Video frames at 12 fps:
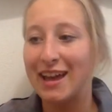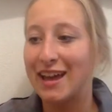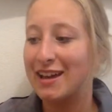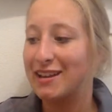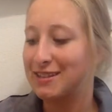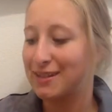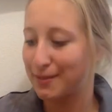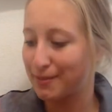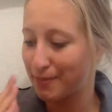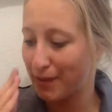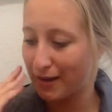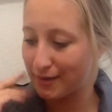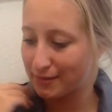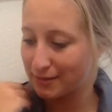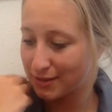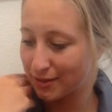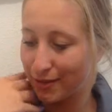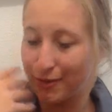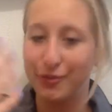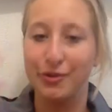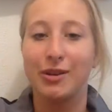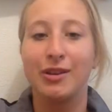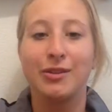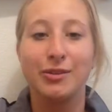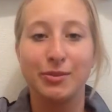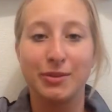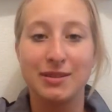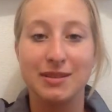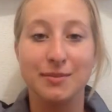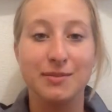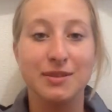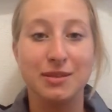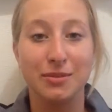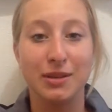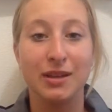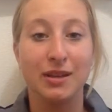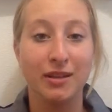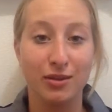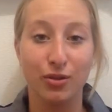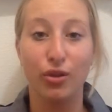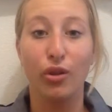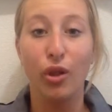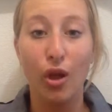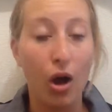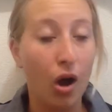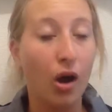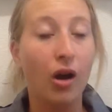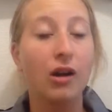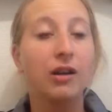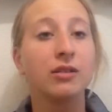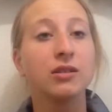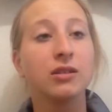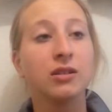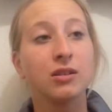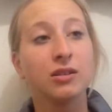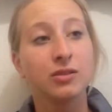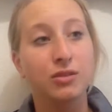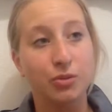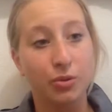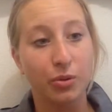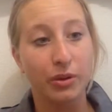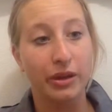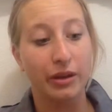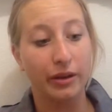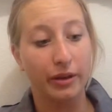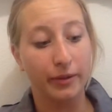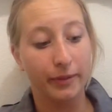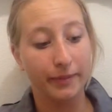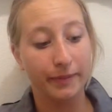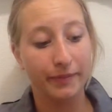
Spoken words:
And I'm bound to go for what seems to be another long school year.